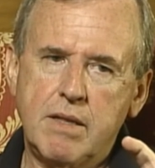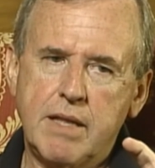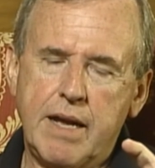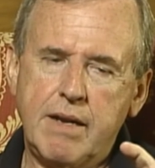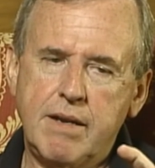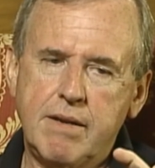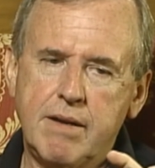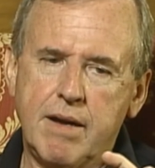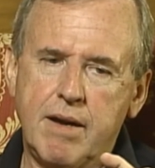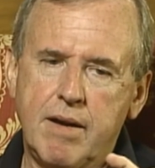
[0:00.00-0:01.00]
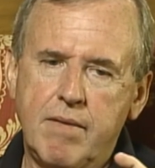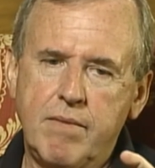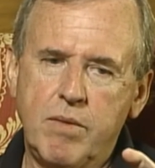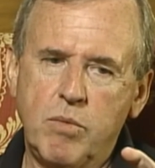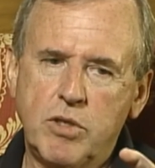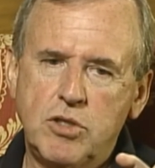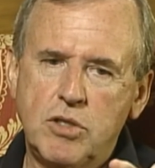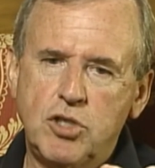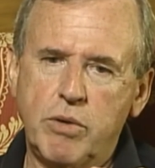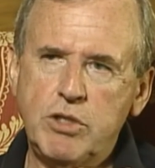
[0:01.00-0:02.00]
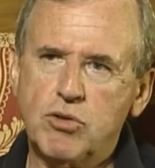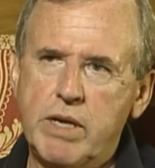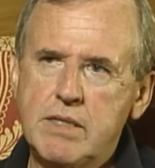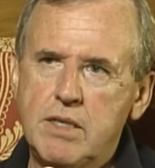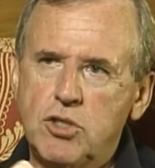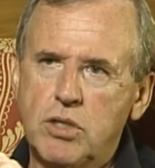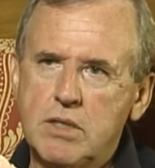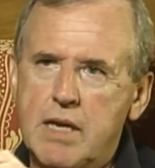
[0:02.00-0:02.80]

that uh, we're showing transitions,